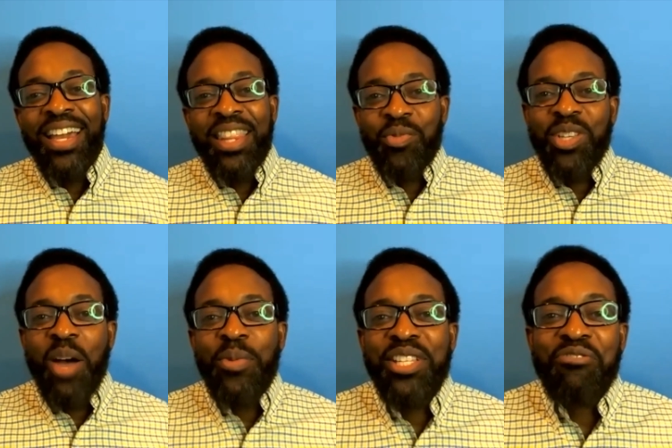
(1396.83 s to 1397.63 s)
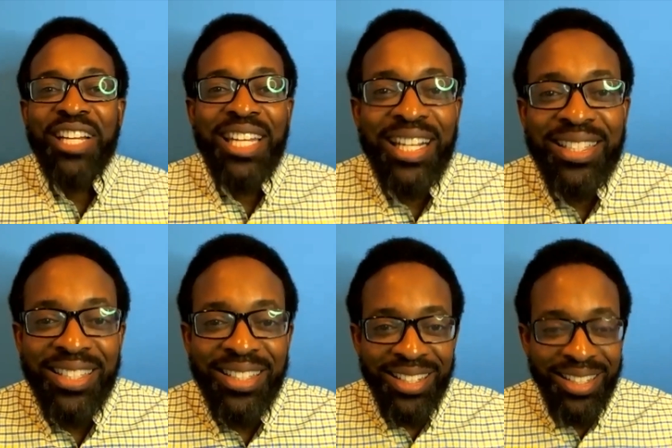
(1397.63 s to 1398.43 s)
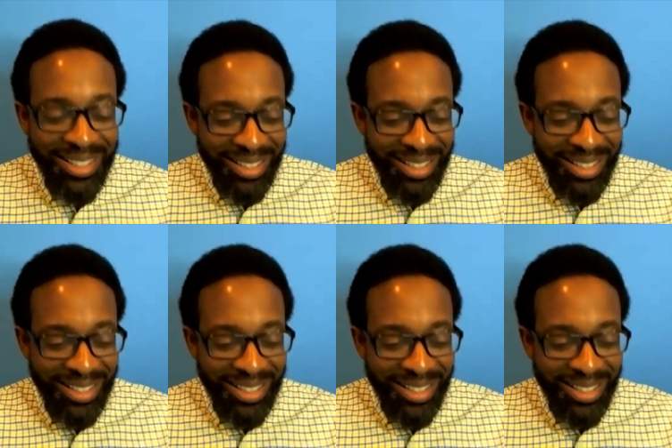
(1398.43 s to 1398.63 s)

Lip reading: There was almost a reluctant